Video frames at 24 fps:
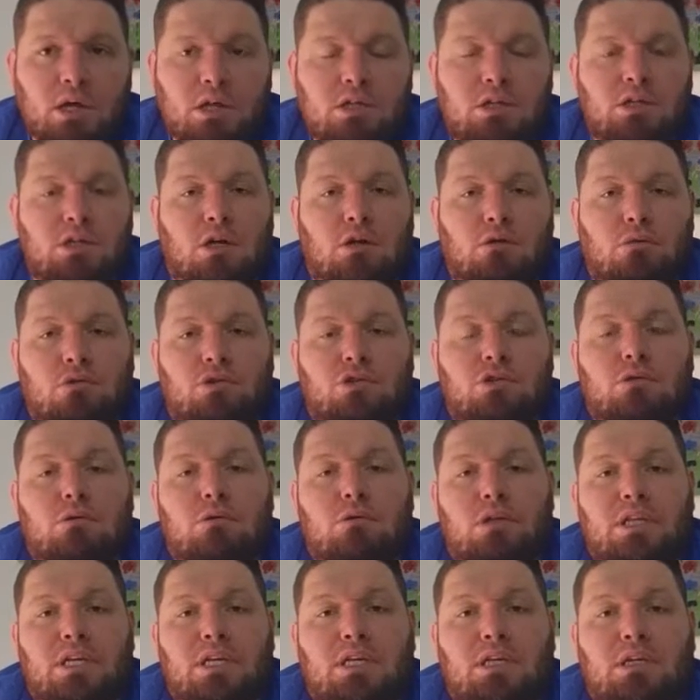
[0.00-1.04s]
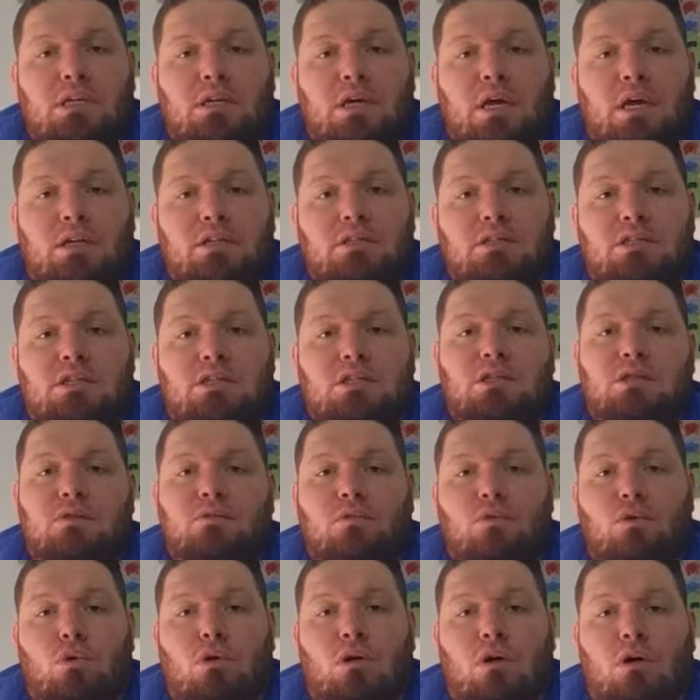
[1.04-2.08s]
So I saw the
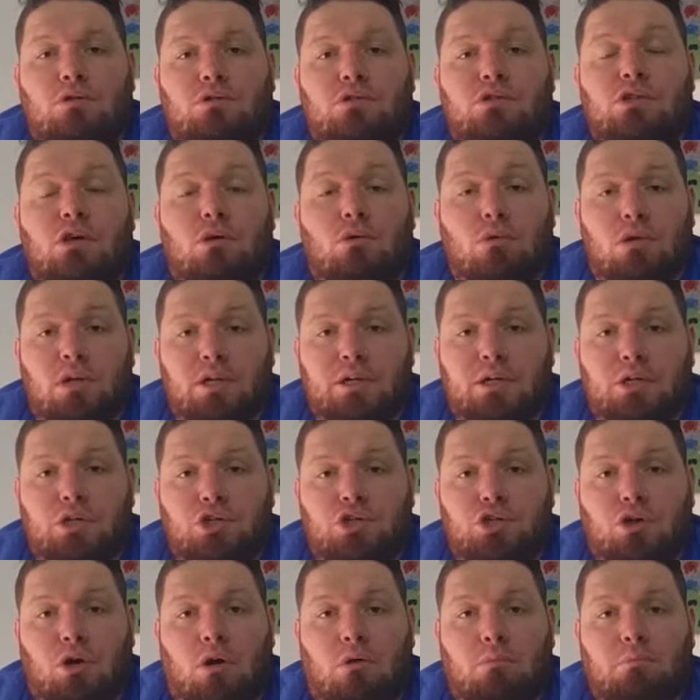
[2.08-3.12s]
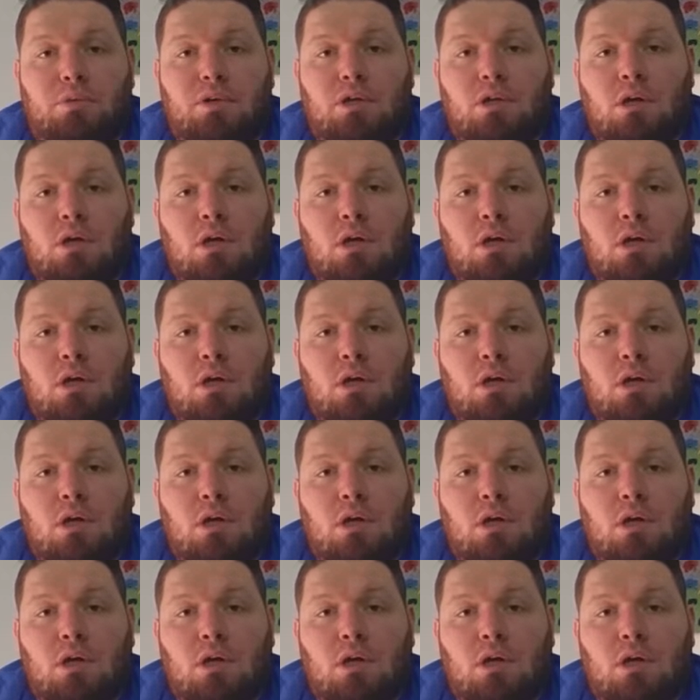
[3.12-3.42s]
N64 console in the shop,